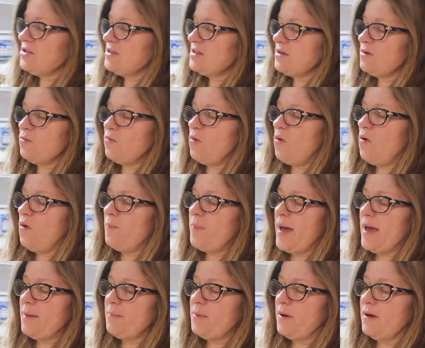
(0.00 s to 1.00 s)
just a
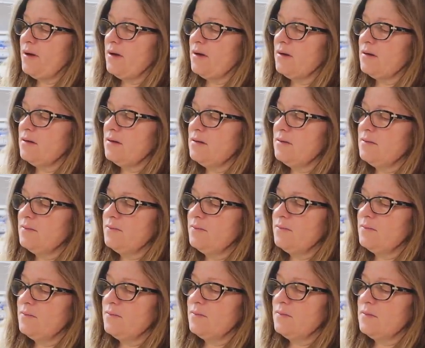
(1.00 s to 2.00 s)
wallpaper
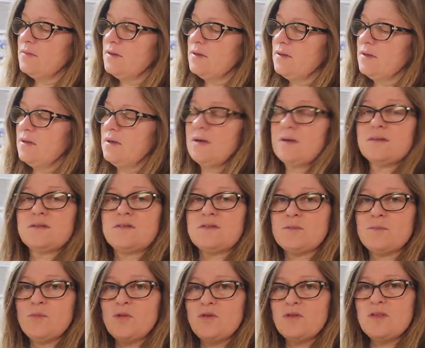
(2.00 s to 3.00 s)

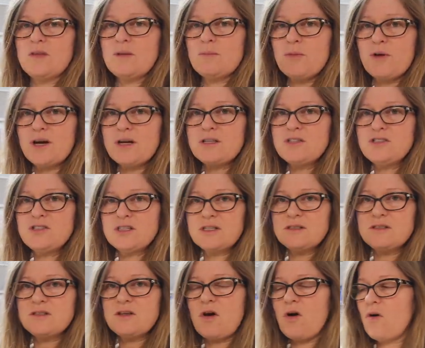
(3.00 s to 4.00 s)
smoothing brush
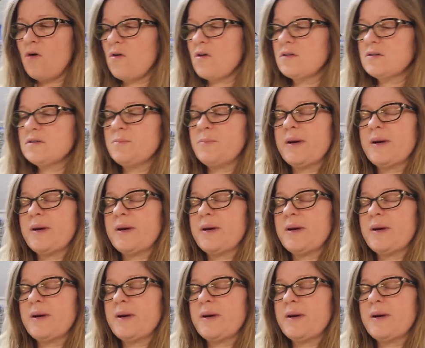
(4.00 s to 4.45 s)
it's called